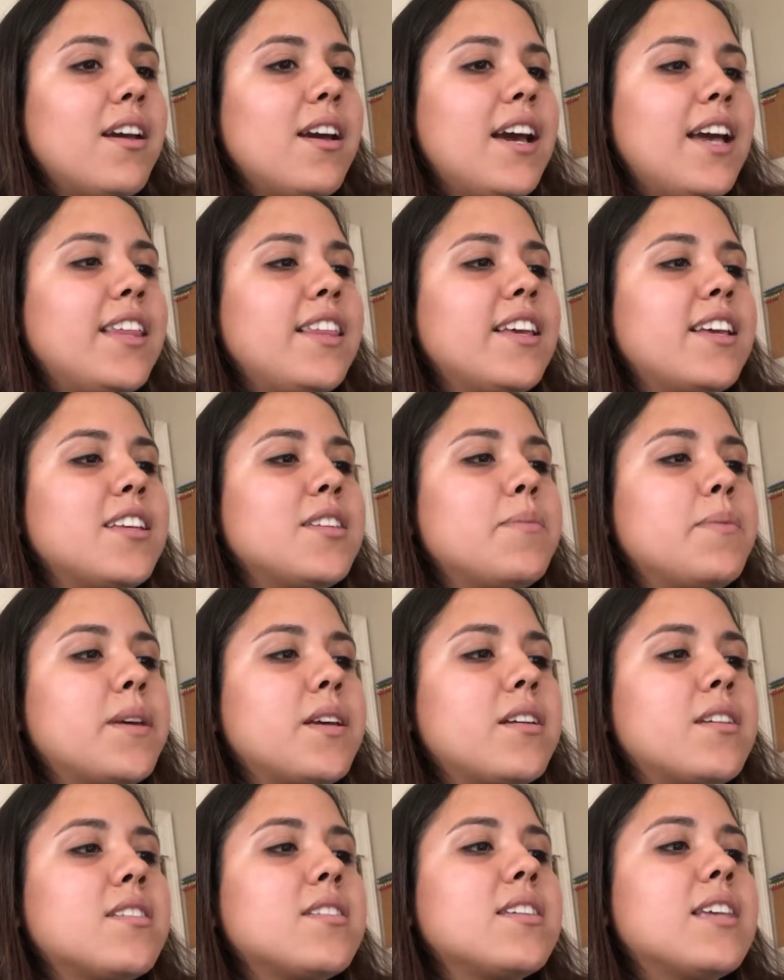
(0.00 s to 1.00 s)
I think it's
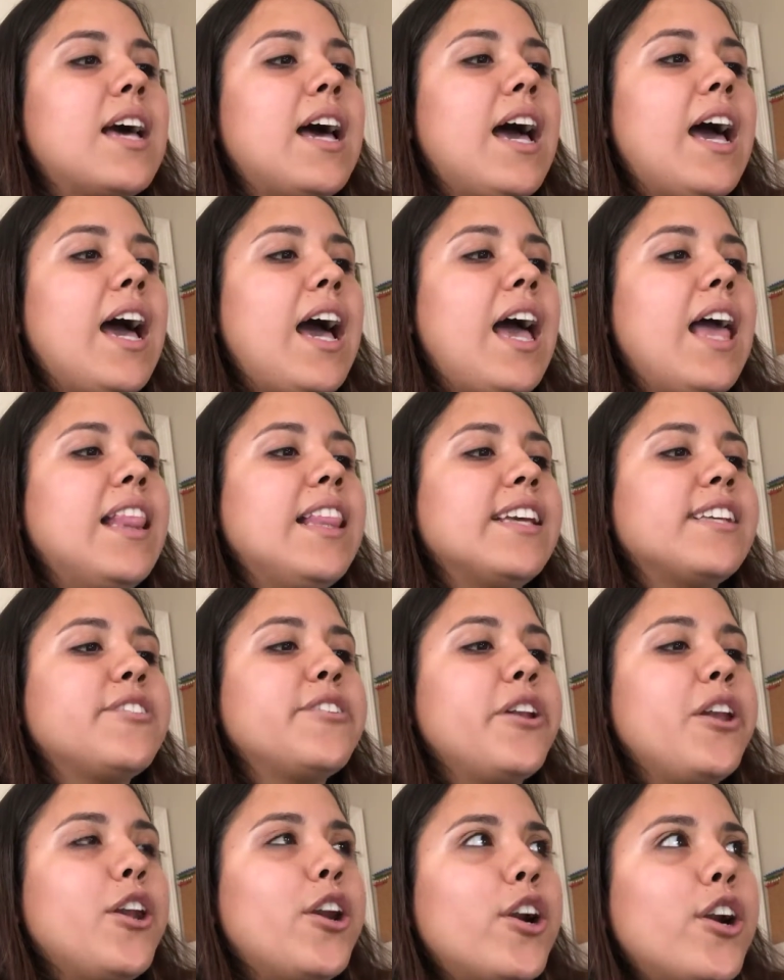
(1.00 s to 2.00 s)
because I like
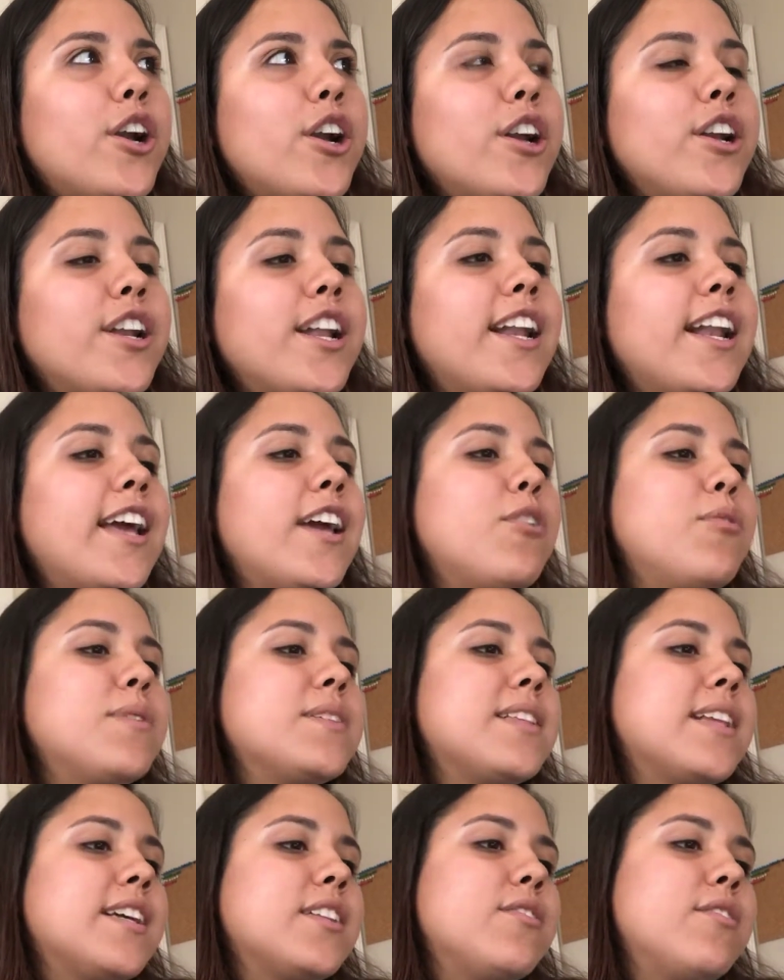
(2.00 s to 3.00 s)
to learn and I
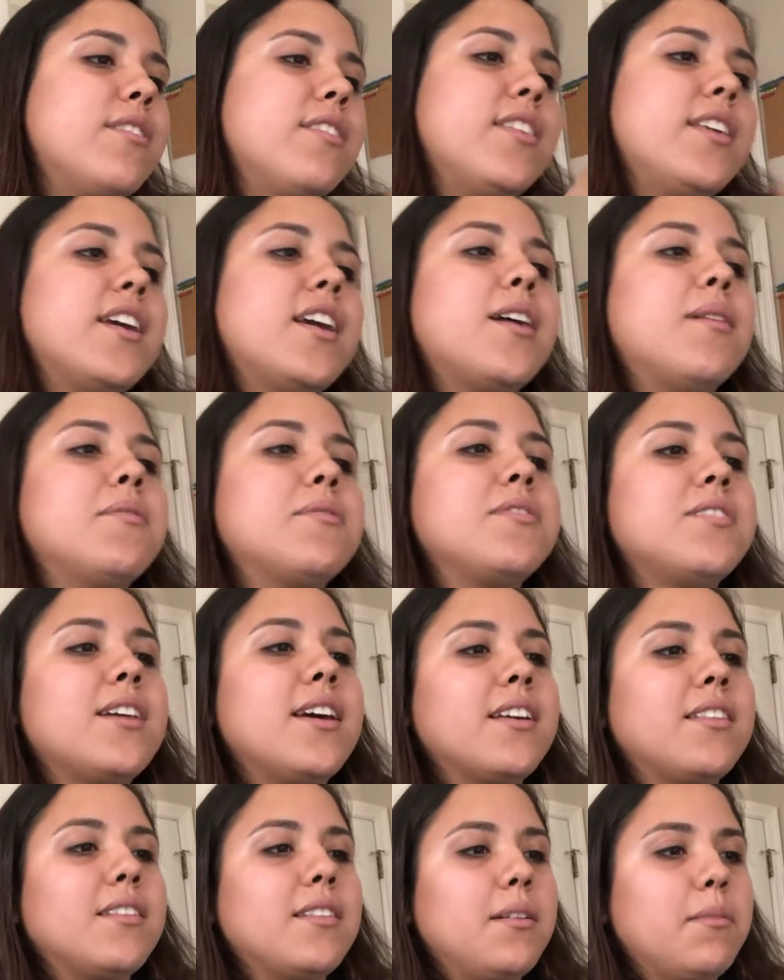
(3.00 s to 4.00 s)
always like to think
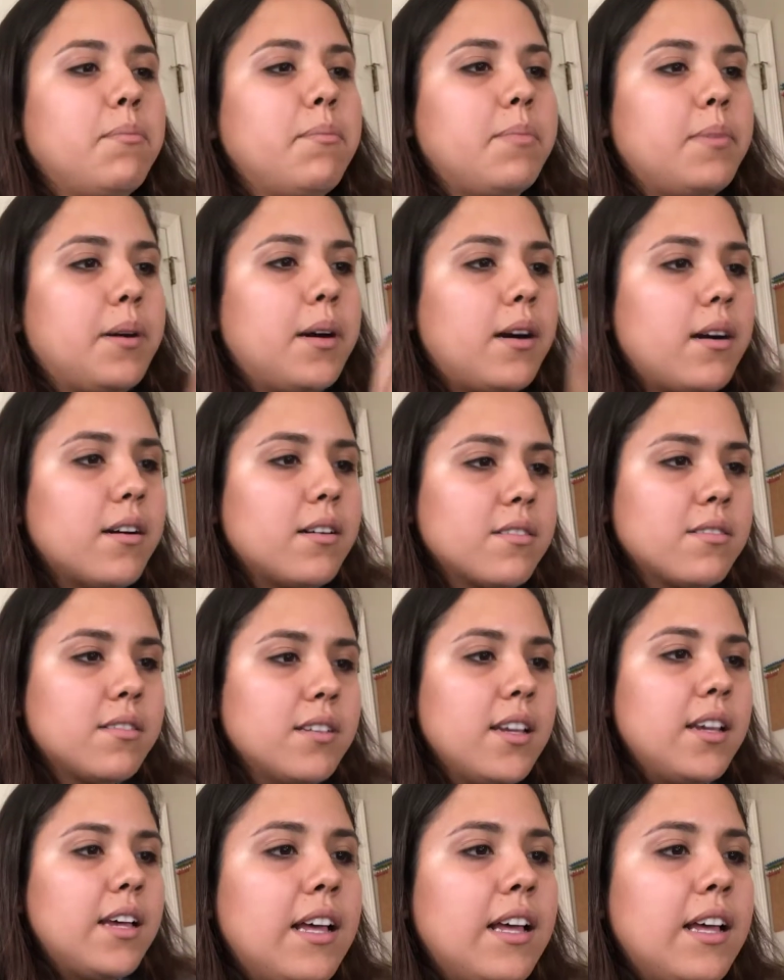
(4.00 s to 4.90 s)
outside the box.